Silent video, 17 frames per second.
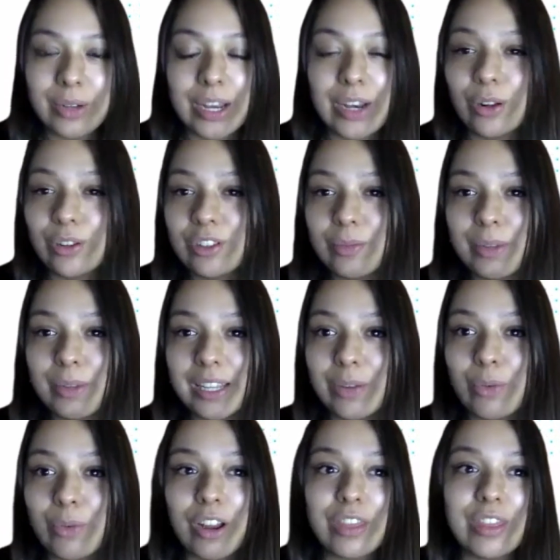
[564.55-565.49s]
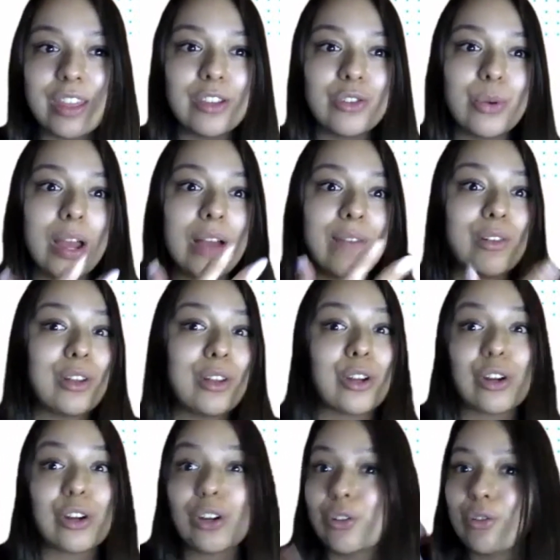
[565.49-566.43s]
And ultimately, what are things you have
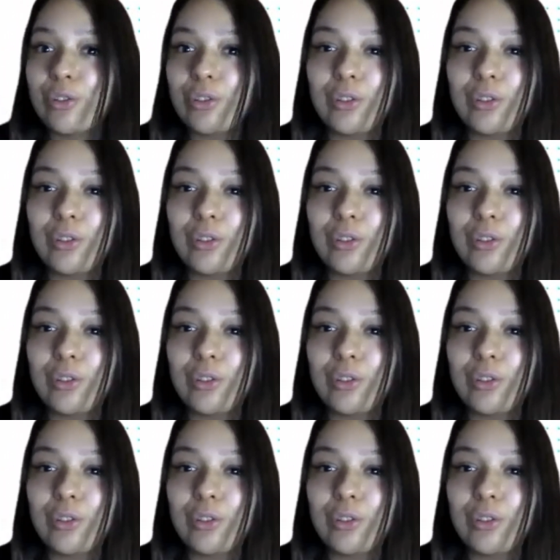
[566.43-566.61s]
learned,